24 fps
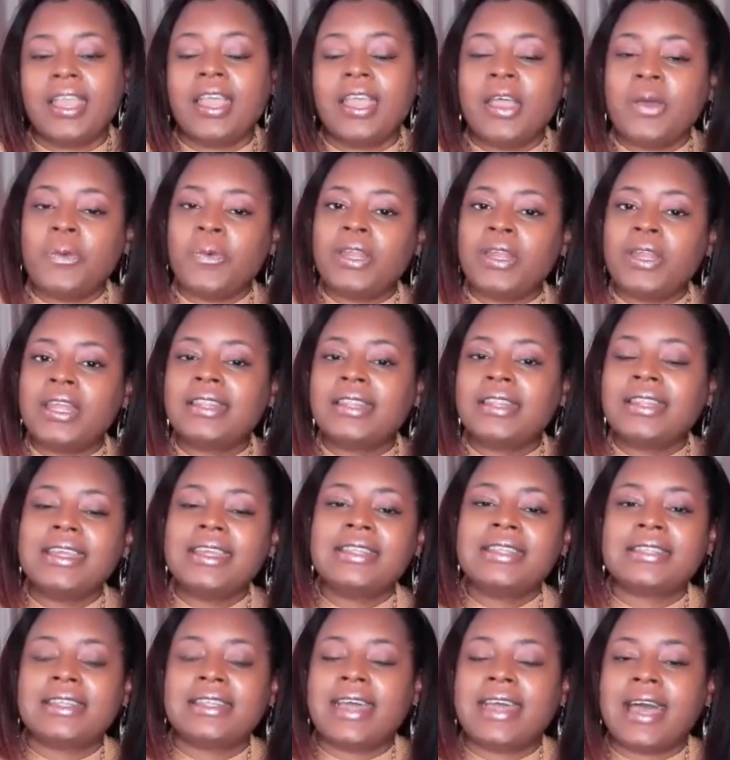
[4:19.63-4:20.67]
And one of the
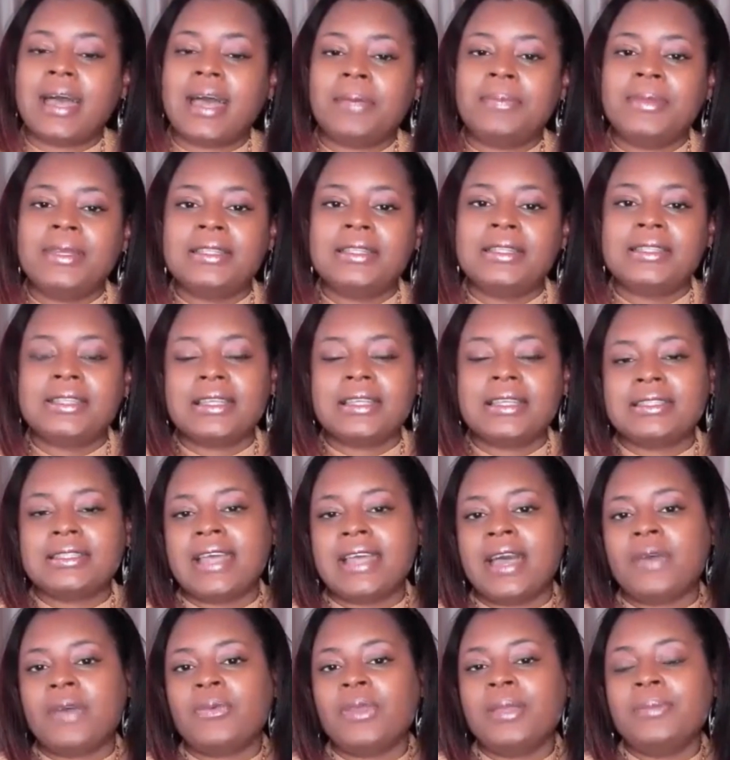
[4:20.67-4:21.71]
things that happens is
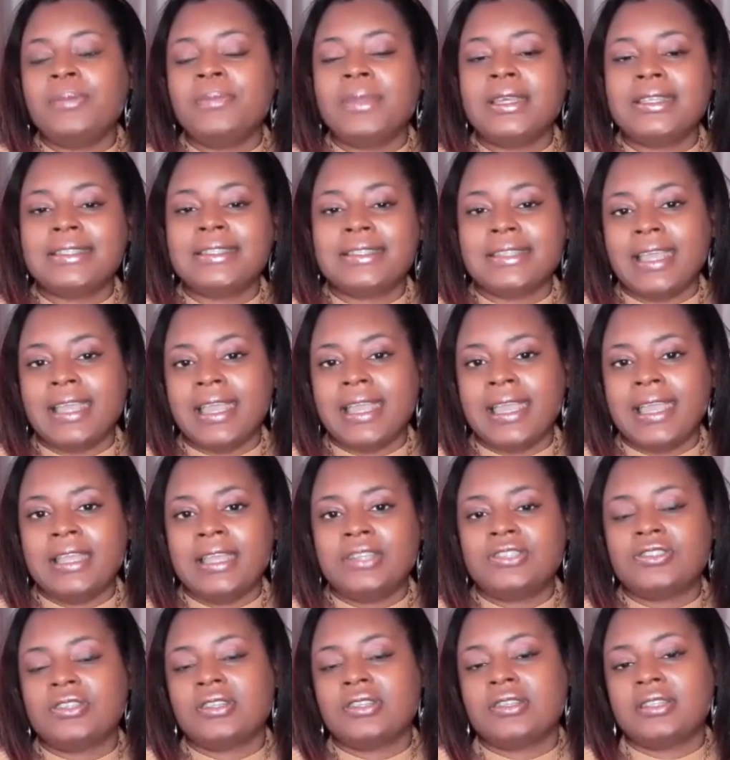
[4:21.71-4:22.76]
that we
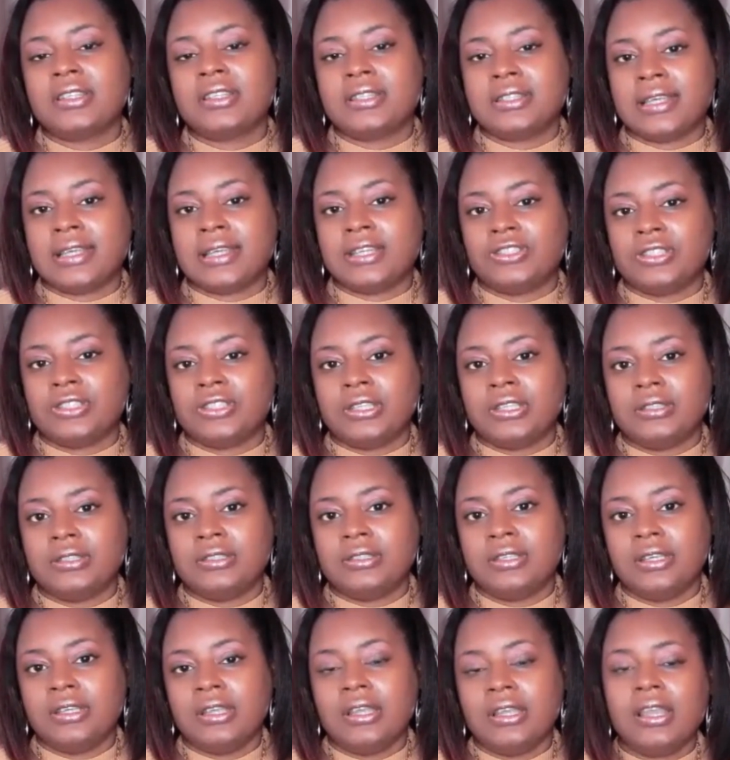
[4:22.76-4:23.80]
misgauge the
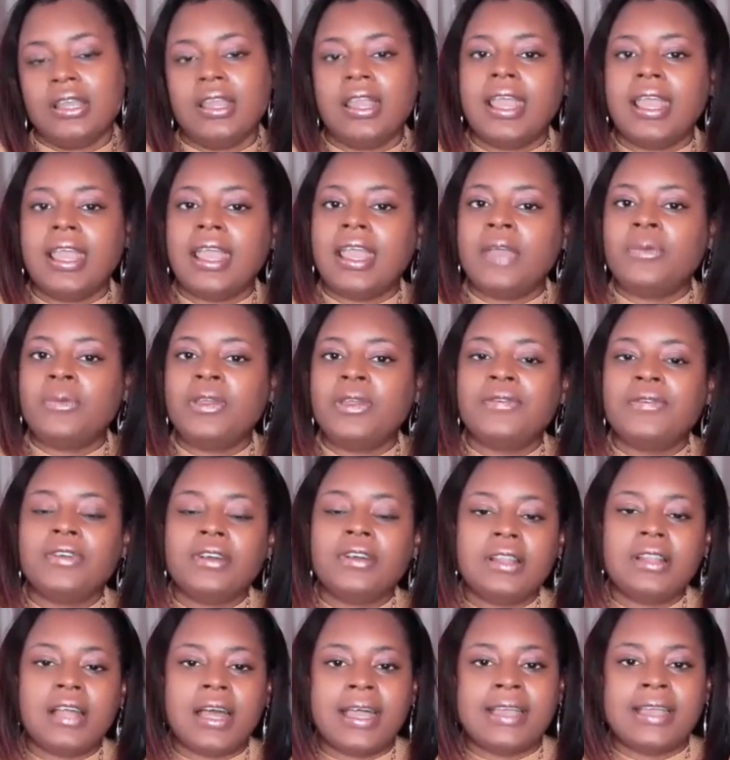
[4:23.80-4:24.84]
session and we
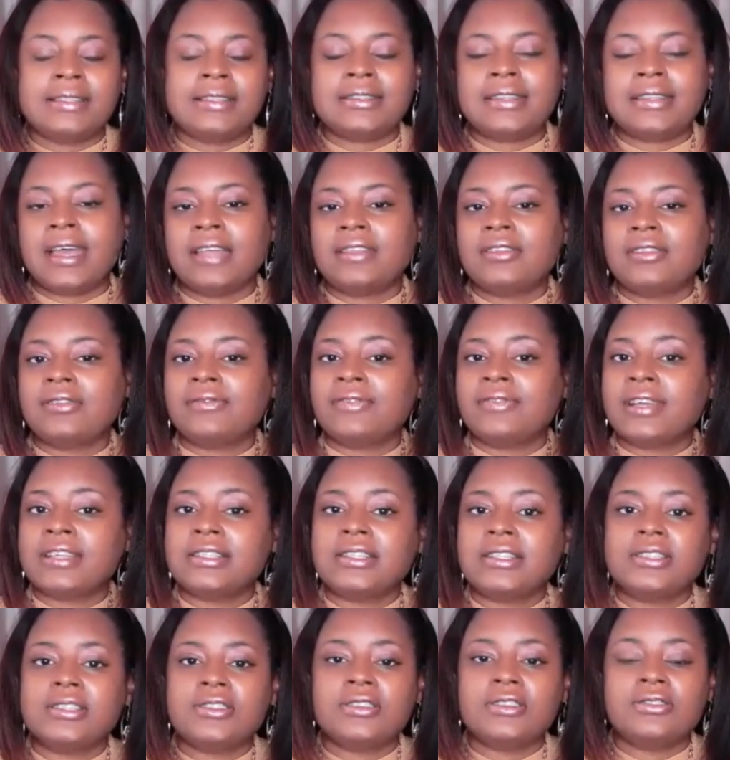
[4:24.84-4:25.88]
realize that the
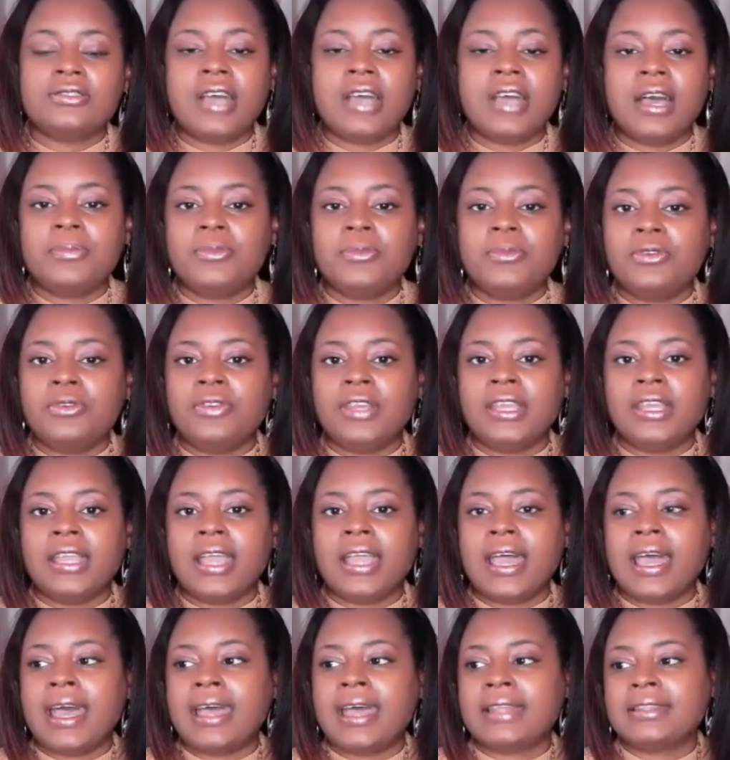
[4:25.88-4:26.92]
residents are not moving
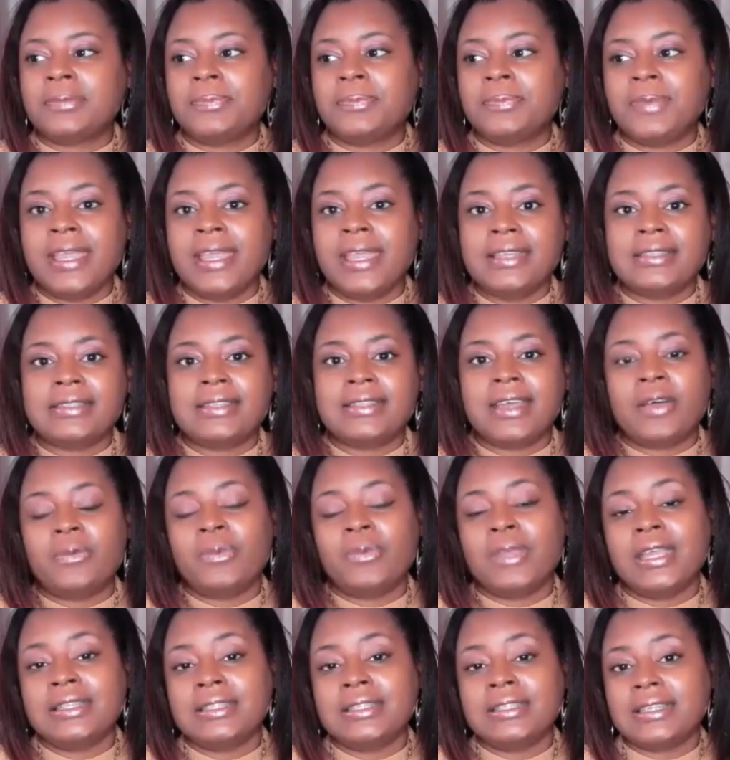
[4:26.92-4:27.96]
at the pace that
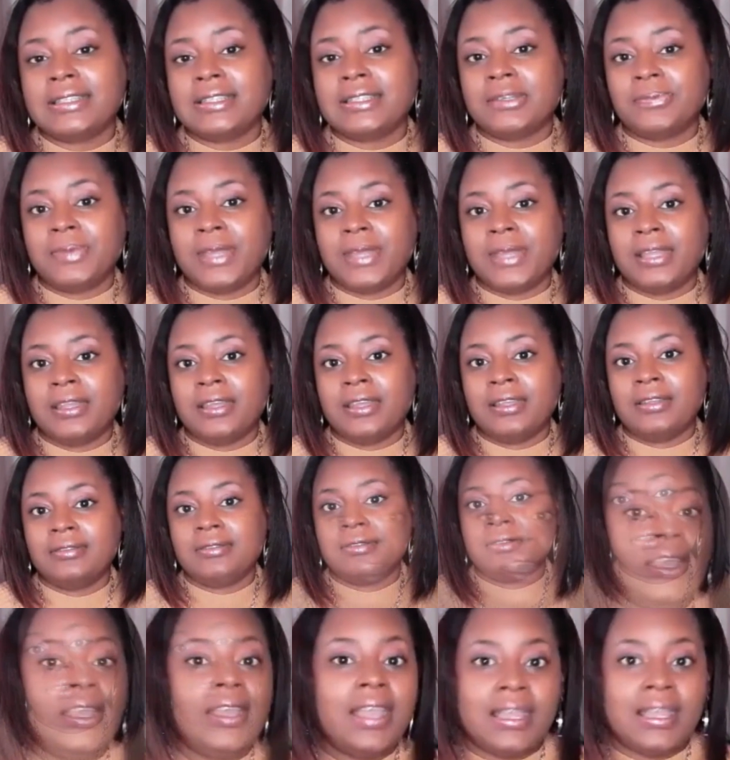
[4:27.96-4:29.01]
we anticipated.
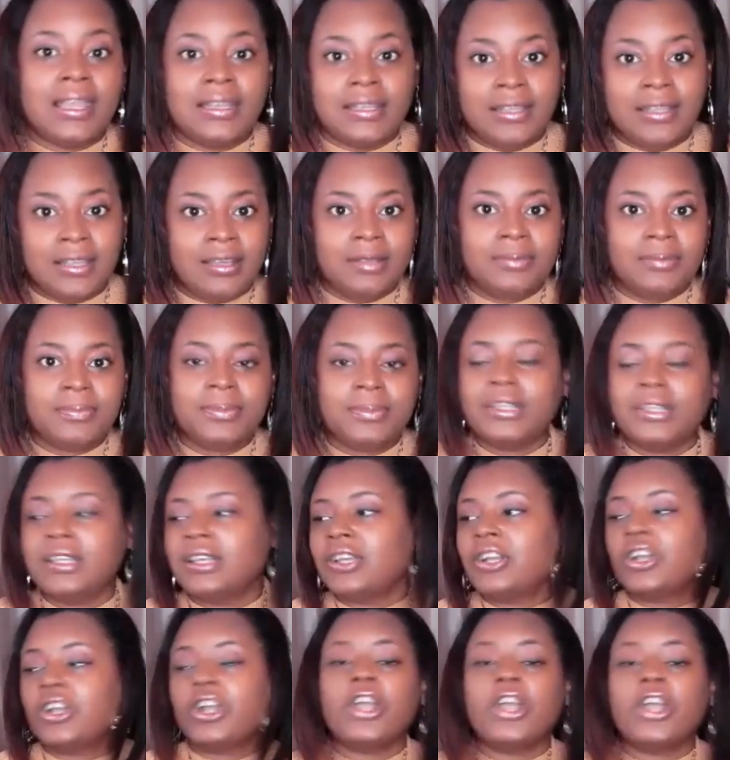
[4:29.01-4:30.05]
We end up
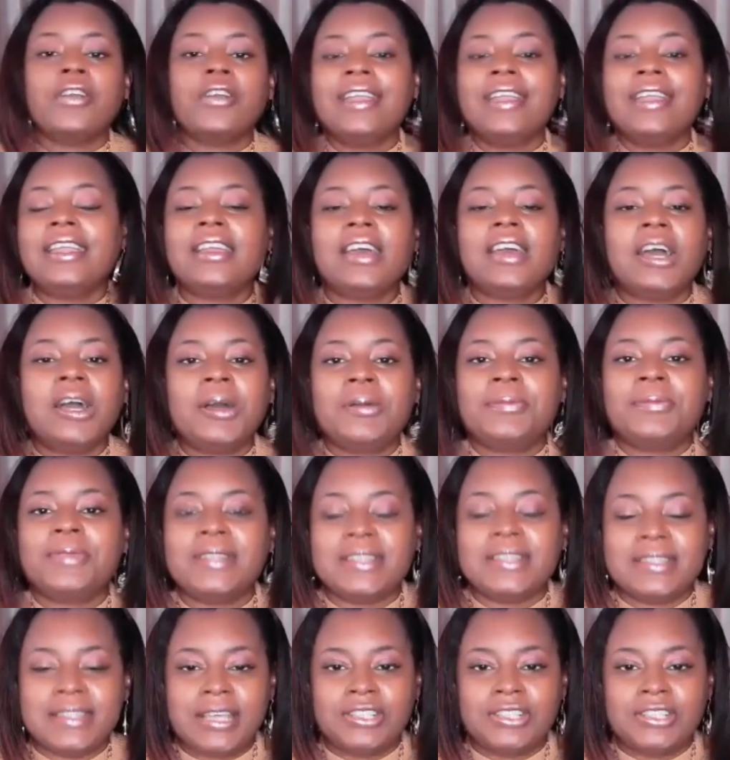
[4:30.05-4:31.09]
hurrying up
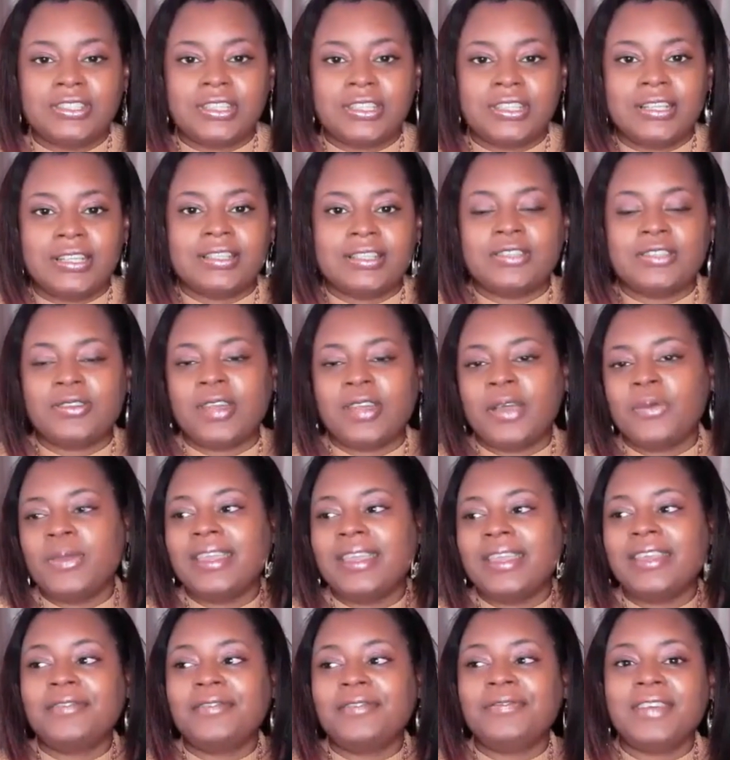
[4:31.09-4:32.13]
the session so that we
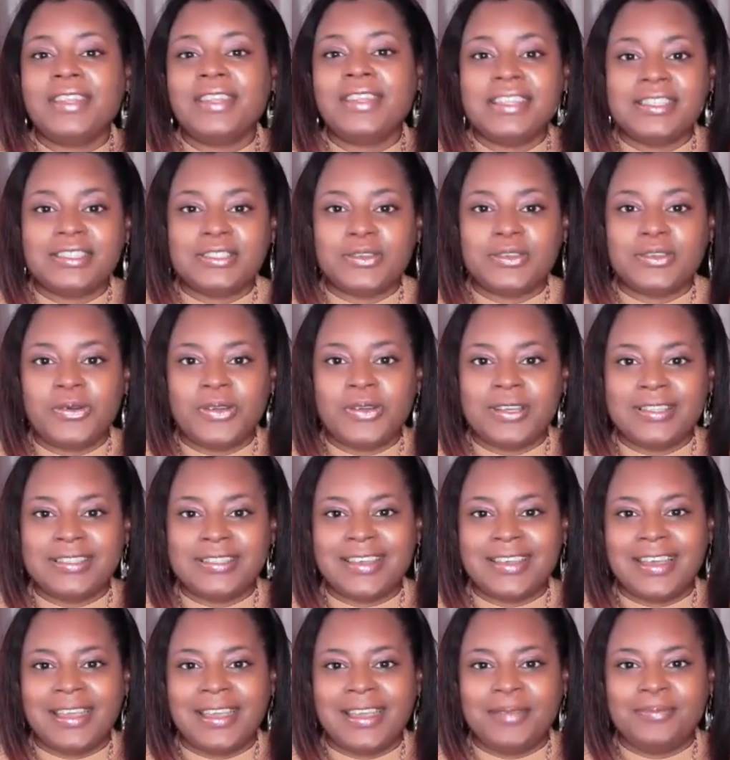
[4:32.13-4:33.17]
can finish on
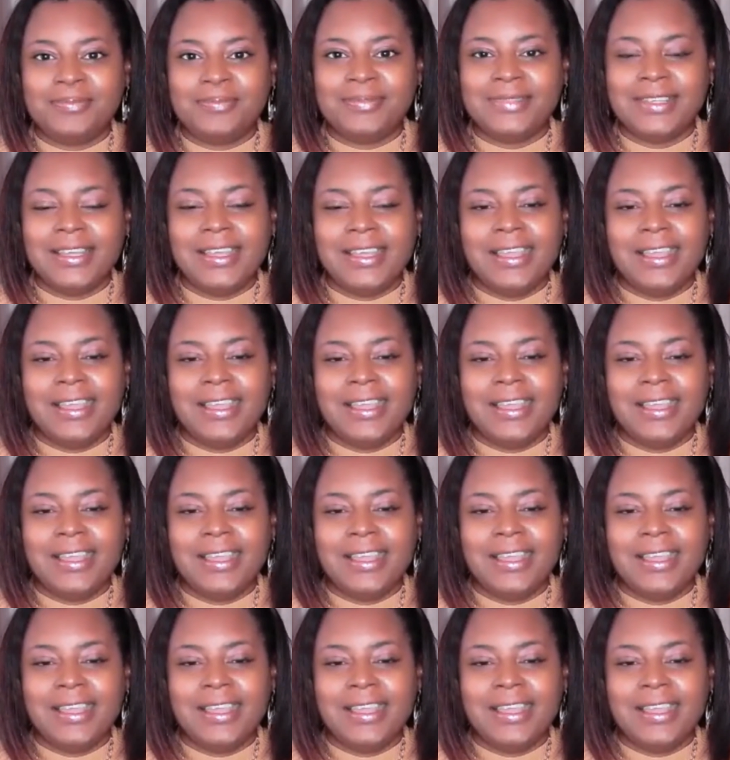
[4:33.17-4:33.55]
time.